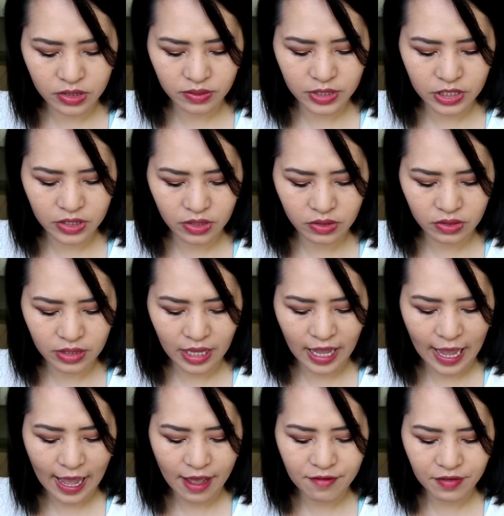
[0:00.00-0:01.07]
to each other.
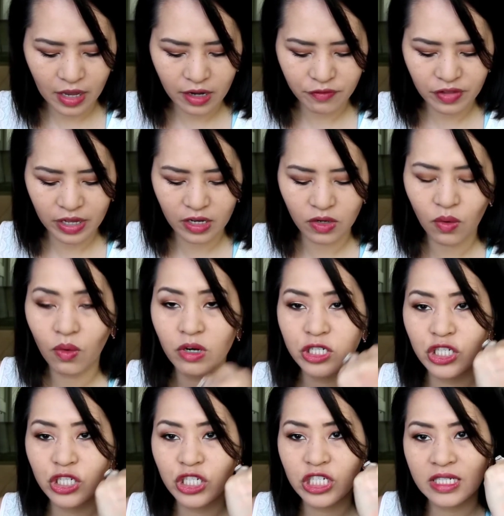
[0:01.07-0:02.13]
They have kind of like an
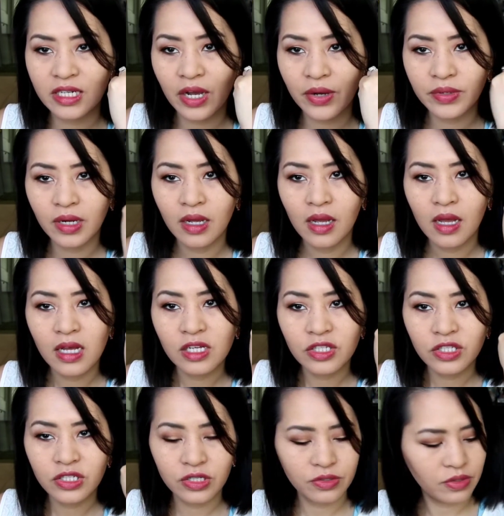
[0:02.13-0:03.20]
orangey tone
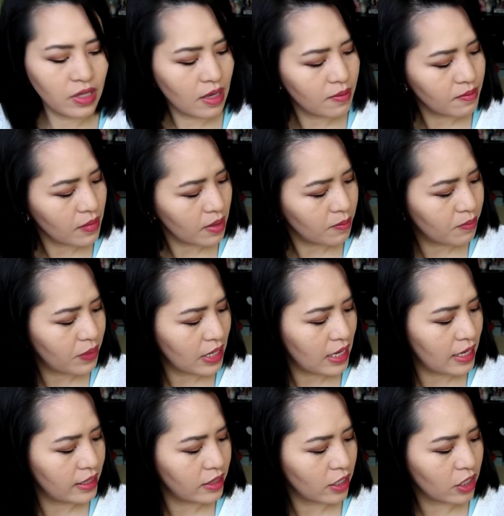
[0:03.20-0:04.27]
to them,
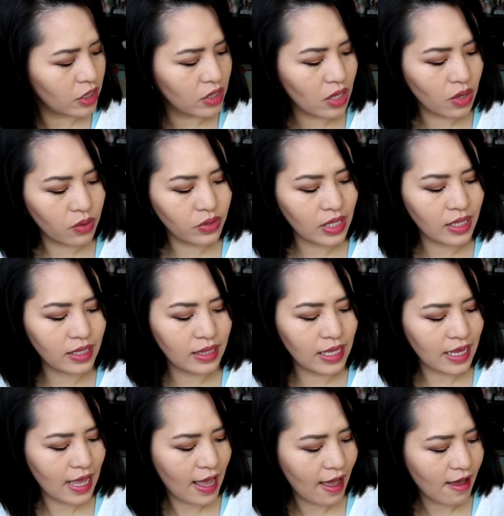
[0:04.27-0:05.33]
but the glow that
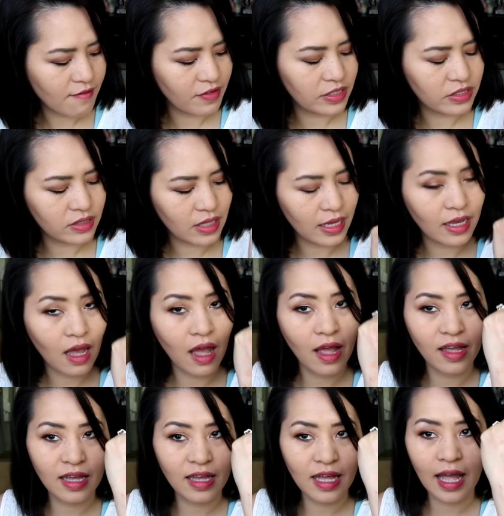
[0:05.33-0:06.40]
they have is like
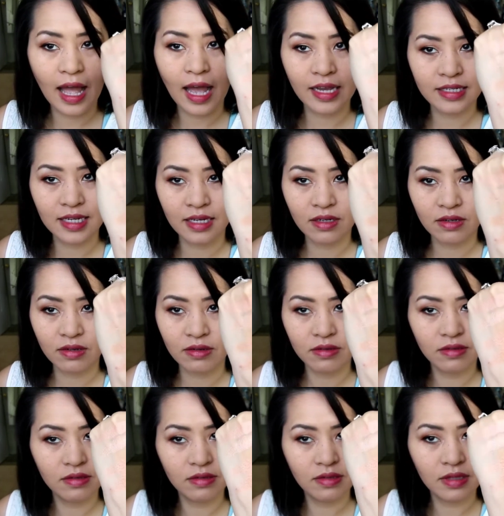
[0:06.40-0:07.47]

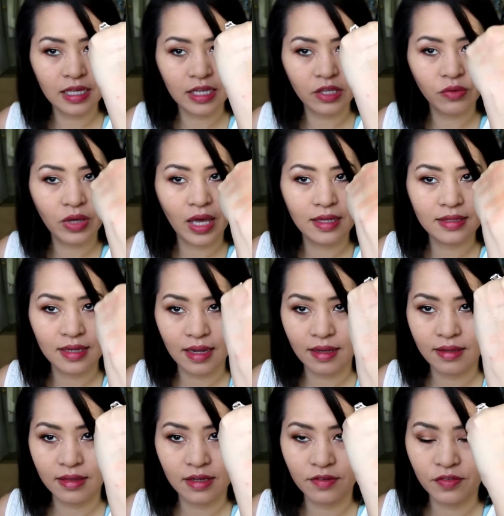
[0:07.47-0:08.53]
identical. Like, you can't
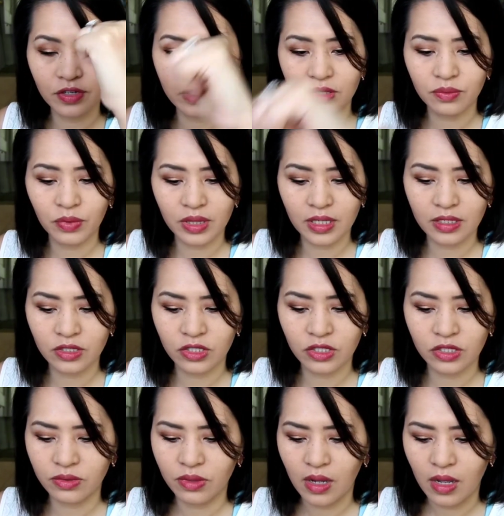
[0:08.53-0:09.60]
tell the difference with these
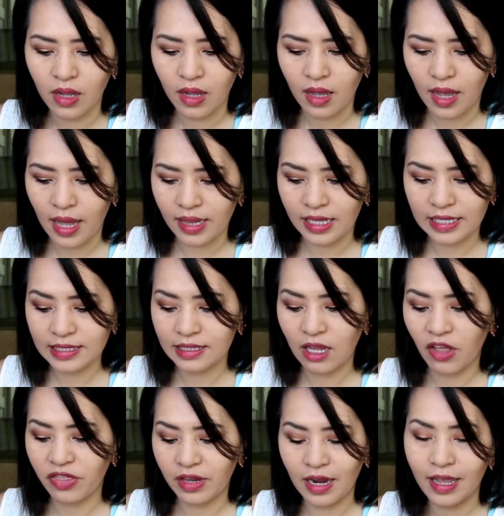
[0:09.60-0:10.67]
two, at least
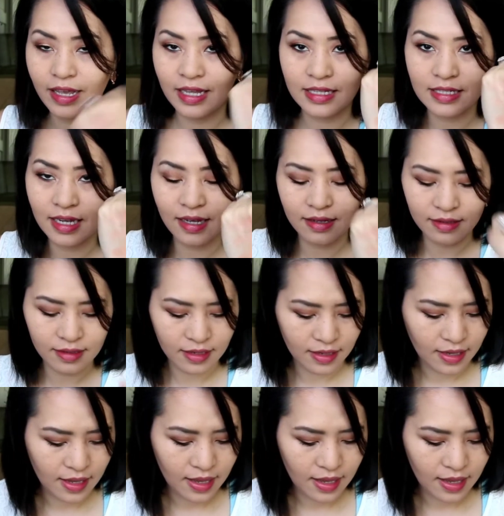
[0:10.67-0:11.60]
not that I can tell.